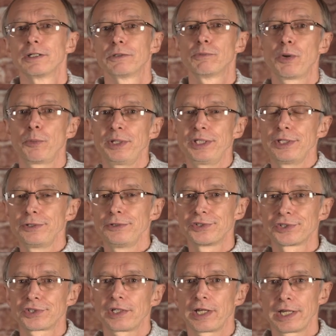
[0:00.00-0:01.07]
where we
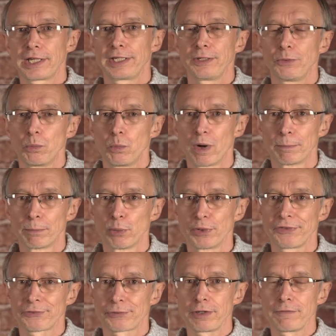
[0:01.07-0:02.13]
used a
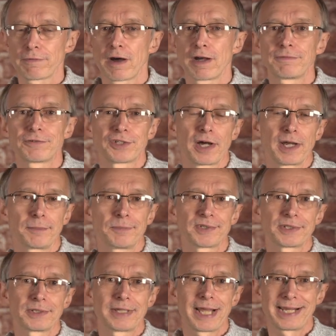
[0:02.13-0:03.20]
1.35
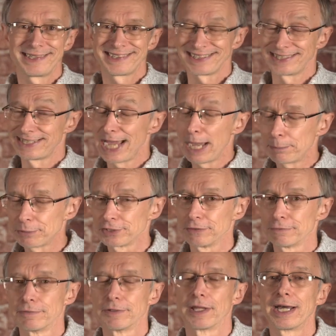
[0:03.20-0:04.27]
times lens adapter
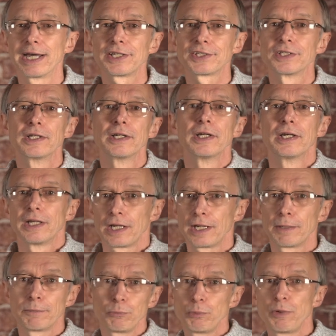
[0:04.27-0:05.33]
for that.
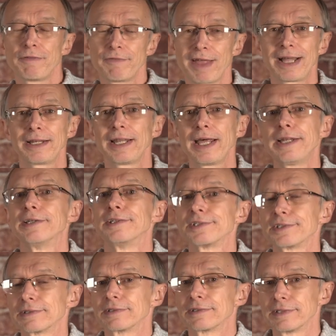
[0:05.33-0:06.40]
With that
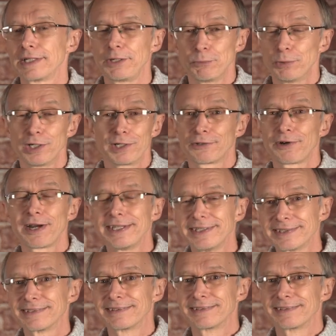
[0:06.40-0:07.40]
lens, and it worked great.